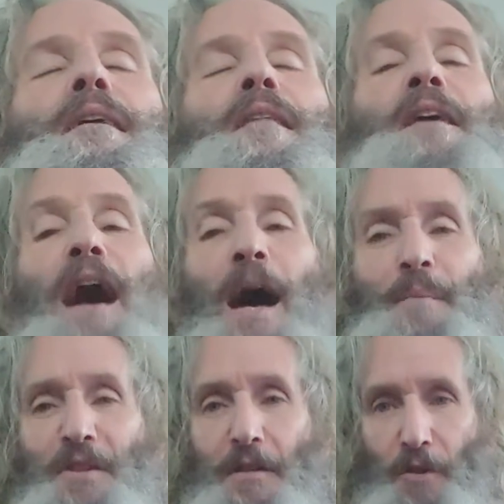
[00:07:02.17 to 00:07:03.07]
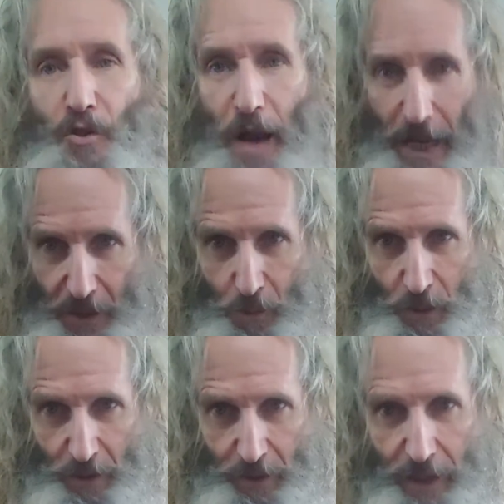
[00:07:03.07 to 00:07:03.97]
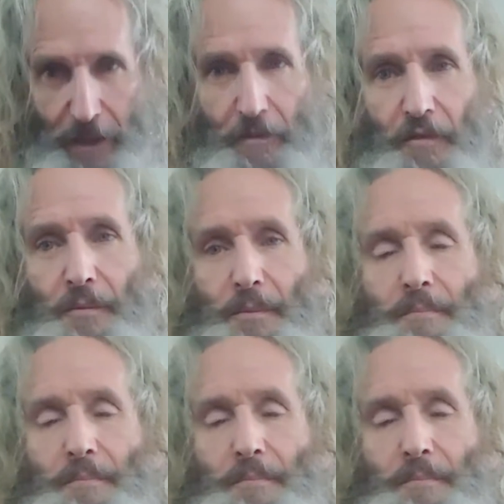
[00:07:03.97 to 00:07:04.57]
The opposite of attracting wildlife